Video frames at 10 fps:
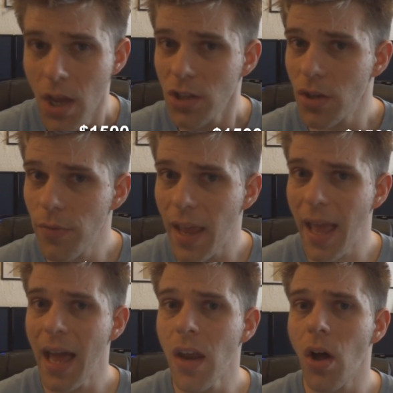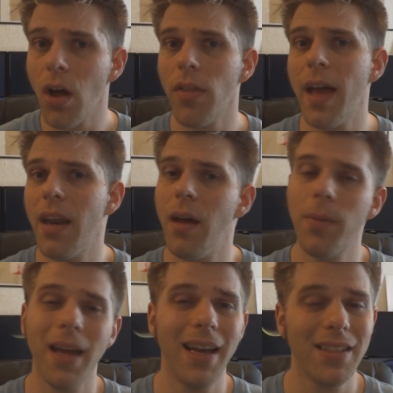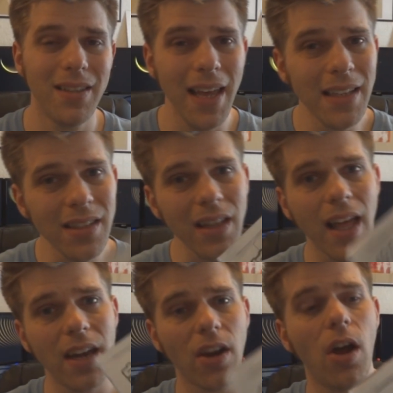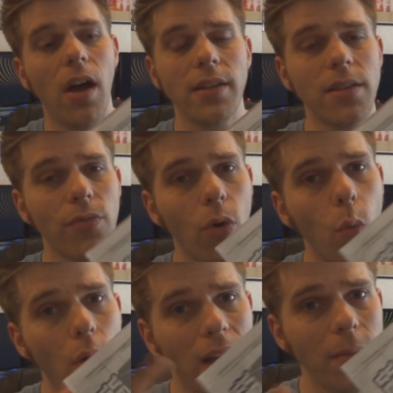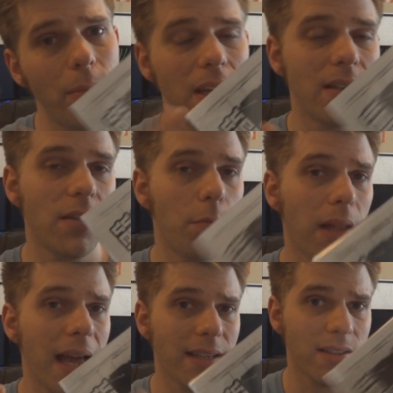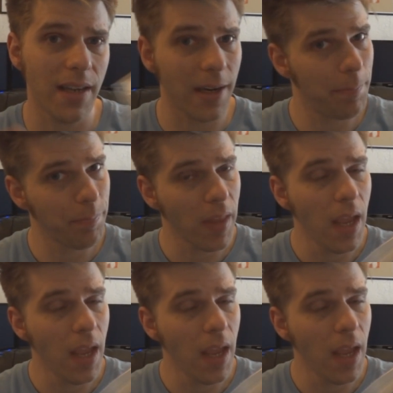So if you add all that up, guys, that's a lot of cost for one piece of plastic.